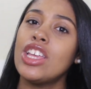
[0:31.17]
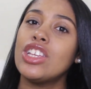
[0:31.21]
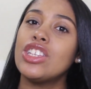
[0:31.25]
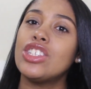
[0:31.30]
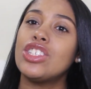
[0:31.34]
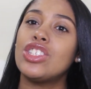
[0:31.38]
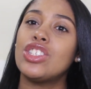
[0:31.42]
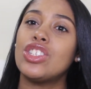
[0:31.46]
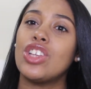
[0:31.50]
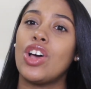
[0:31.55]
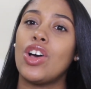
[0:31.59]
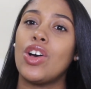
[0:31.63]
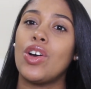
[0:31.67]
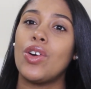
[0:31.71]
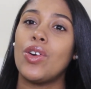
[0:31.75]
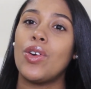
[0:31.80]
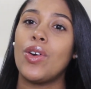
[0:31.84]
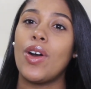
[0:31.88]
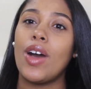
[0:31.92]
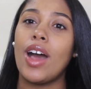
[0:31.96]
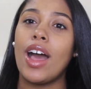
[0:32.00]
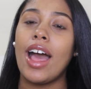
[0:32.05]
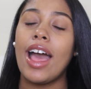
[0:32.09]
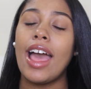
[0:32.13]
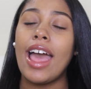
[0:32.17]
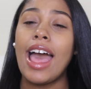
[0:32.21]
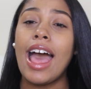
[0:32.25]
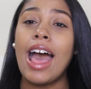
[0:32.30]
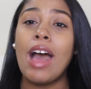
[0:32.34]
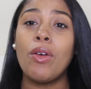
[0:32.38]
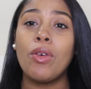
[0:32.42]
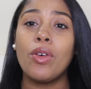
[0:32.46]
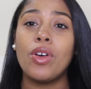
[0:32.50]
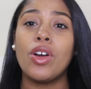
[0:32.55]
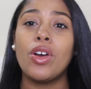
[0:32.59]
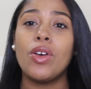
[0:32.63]
So
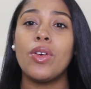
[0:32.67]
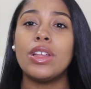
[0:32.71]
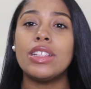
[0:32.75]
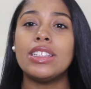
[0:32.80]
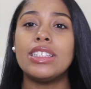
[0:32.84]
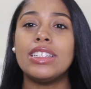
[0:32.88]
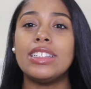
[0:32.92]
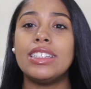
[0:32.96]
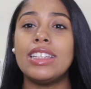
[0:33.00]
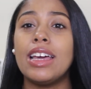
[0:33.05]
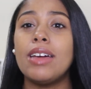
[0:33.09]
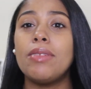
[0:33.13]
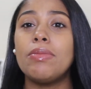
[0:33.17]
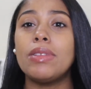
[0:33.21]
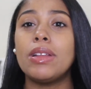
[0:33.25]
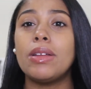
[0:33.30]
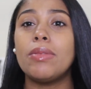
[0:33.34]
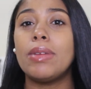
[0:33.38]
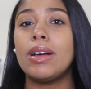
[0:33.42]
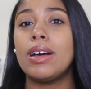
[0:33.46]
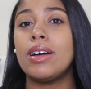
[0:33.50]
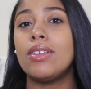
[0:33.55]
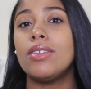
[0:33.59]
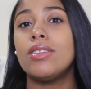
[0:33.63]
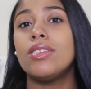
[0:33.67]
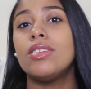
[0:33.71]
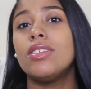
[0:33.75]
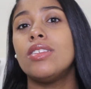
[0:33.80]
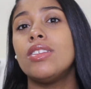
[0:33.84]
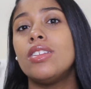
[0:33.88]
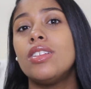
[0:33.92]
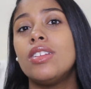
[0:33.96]
I will go into depth about